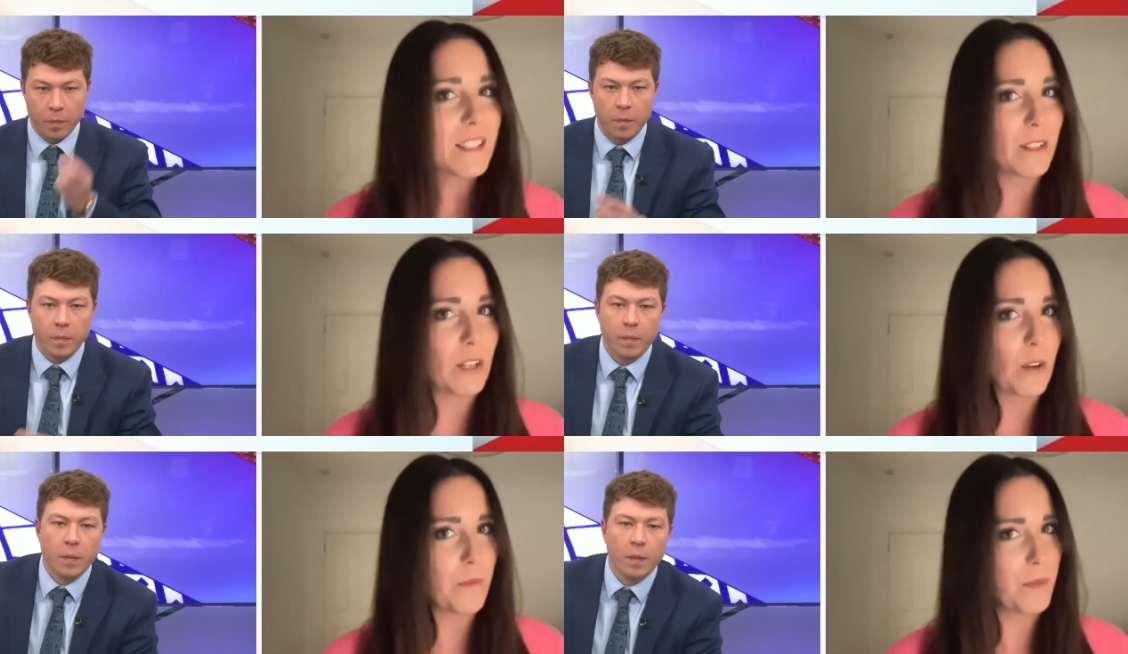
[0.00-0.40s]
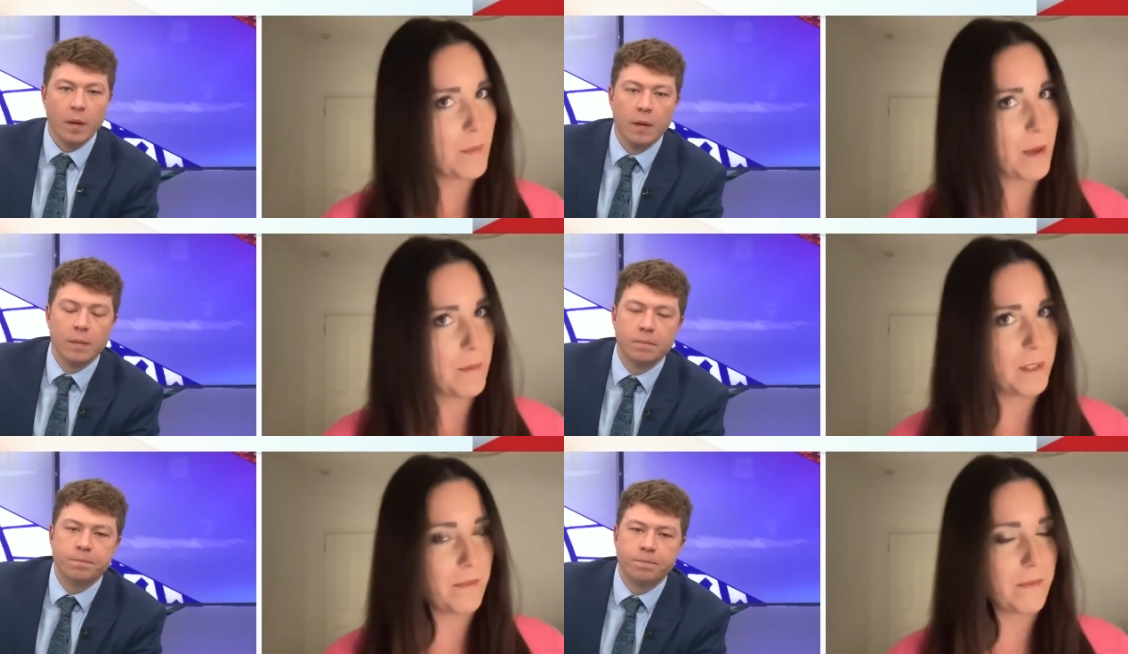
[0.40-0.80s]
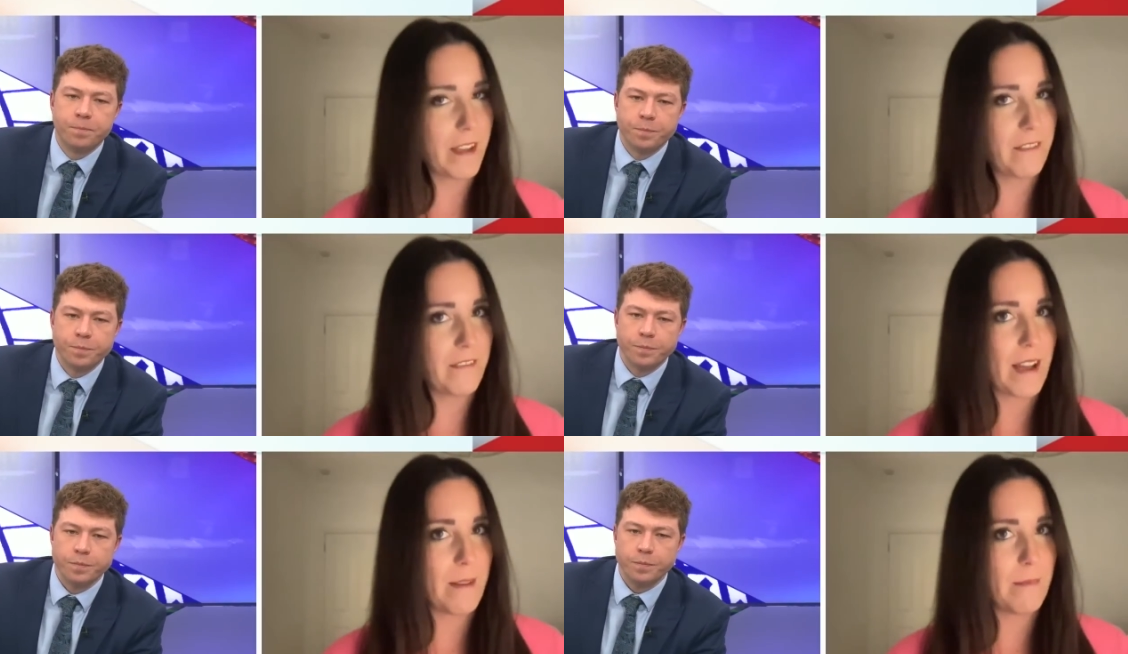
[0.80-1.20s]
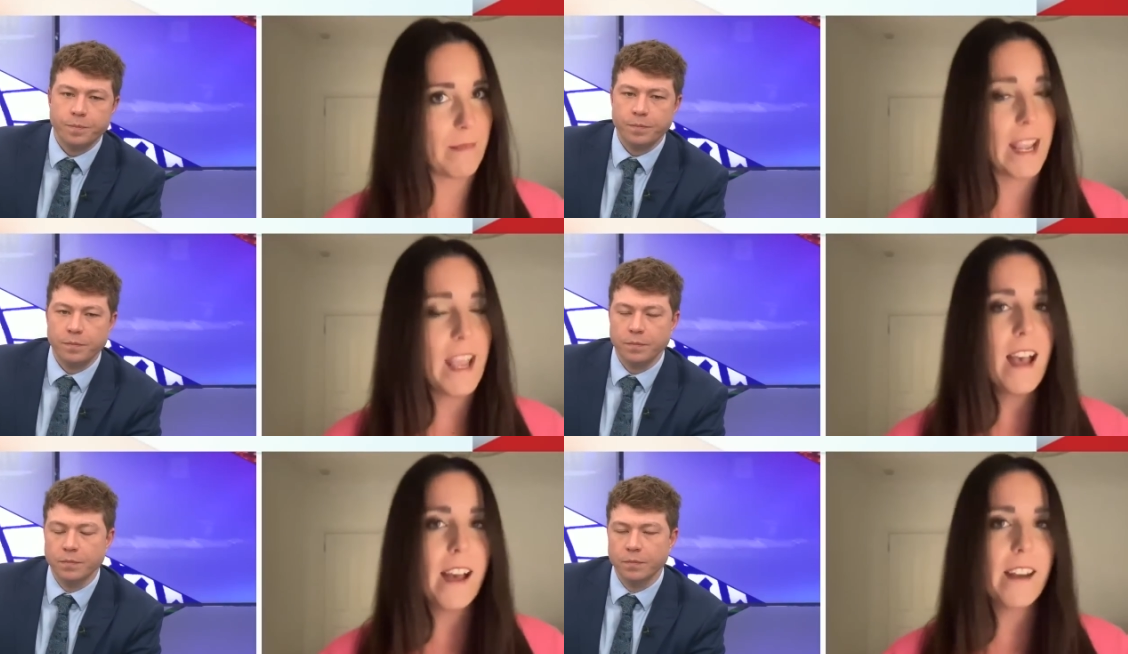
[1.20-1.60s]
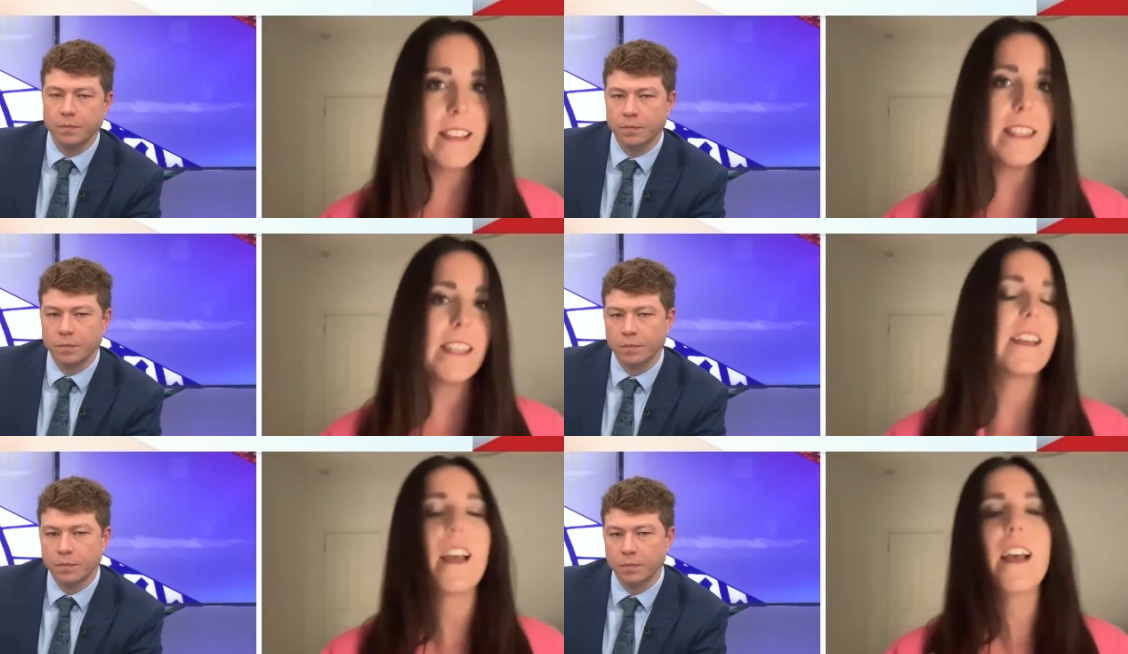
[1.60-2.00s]
Speaker 1: to a lot of the members of their family. And
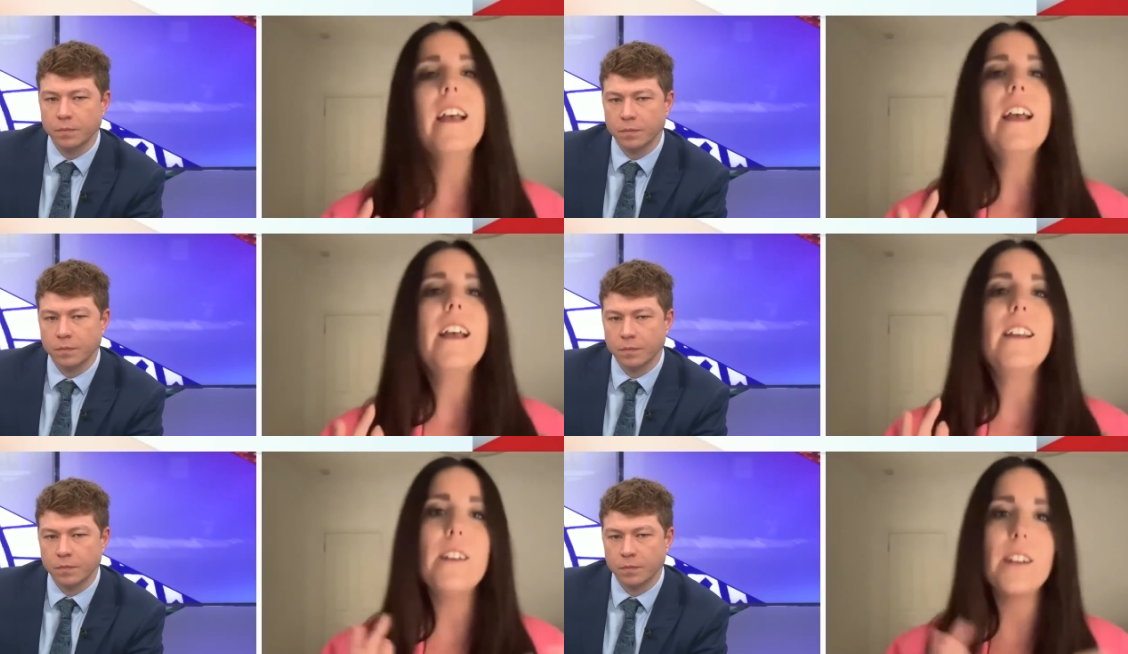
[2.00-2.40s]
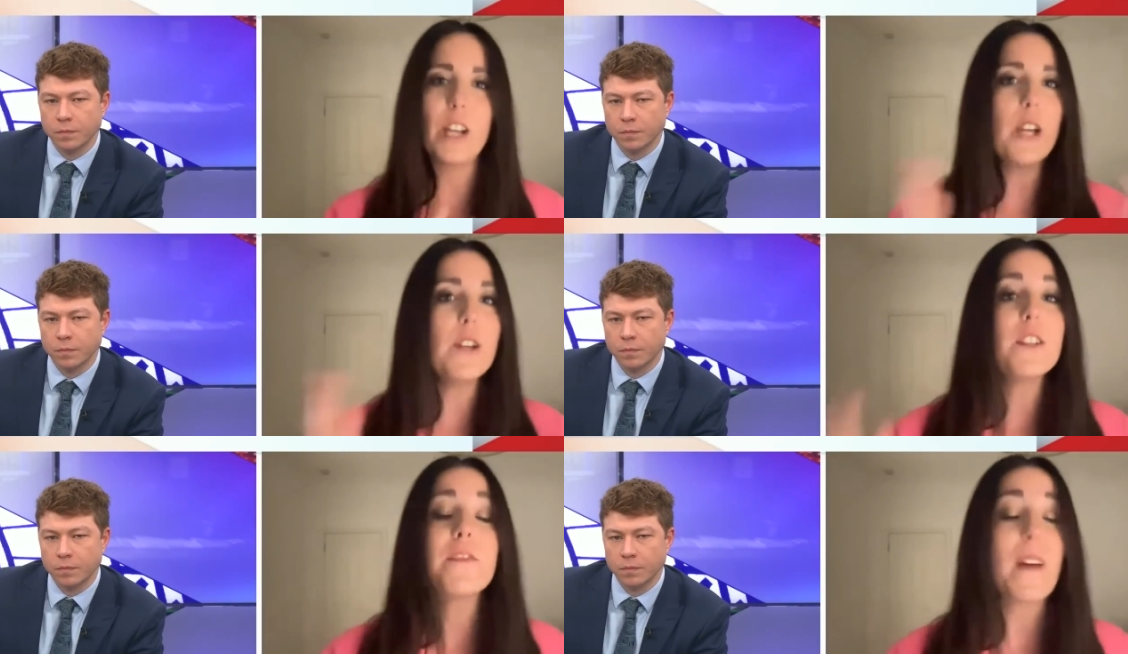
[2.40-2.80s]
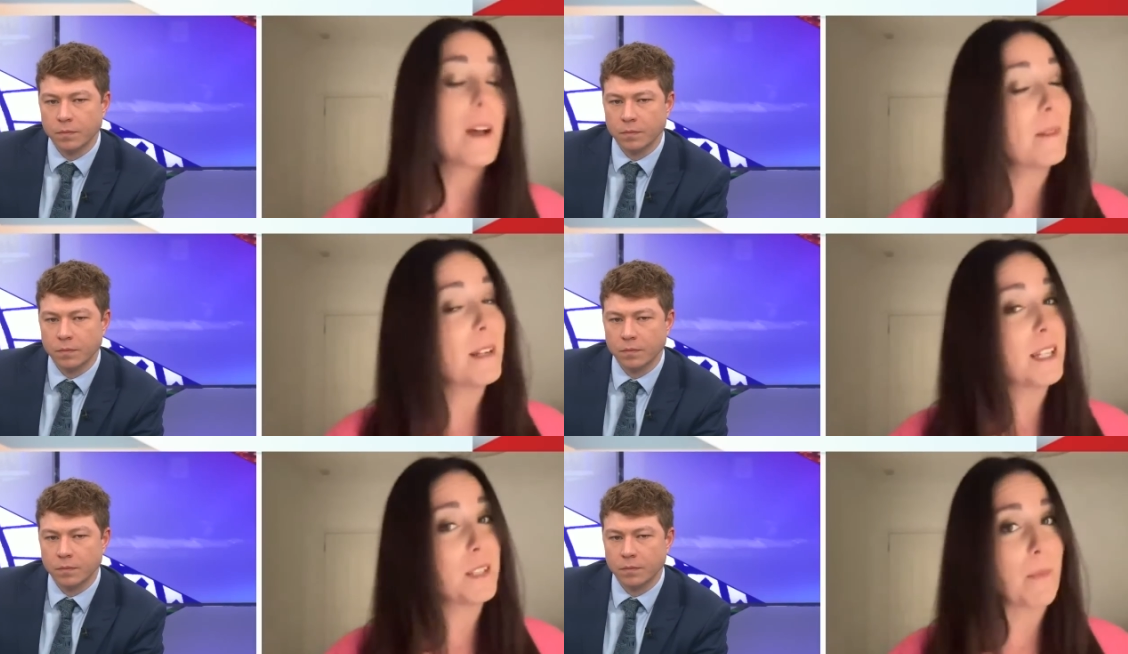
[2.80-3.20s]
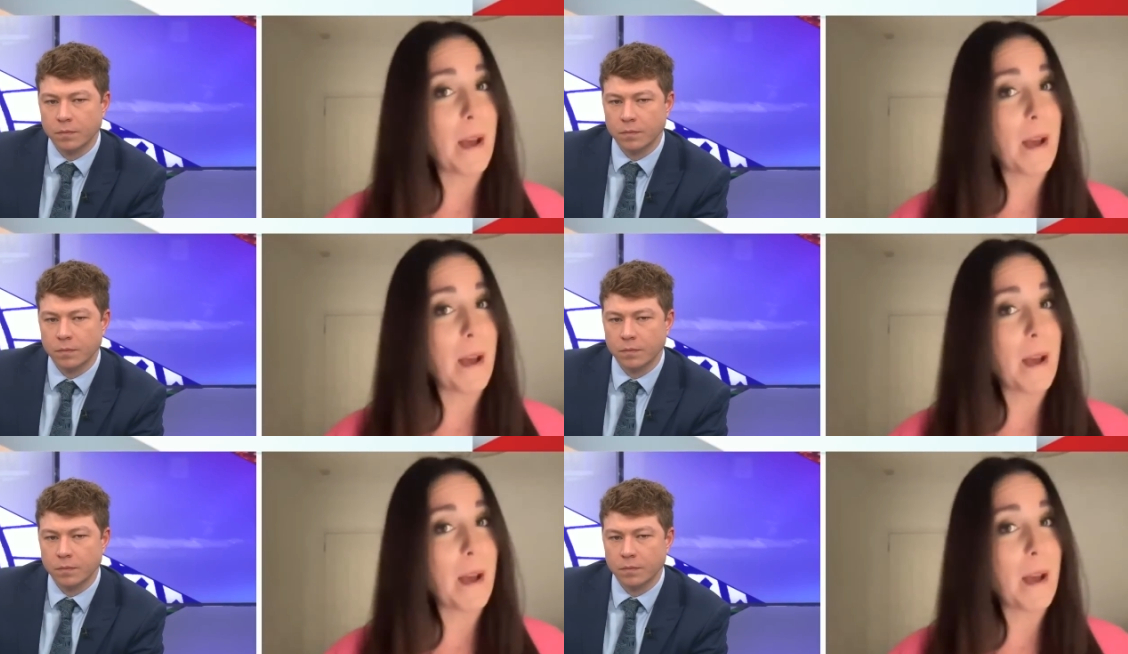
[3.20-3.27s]
I think, look, whose family is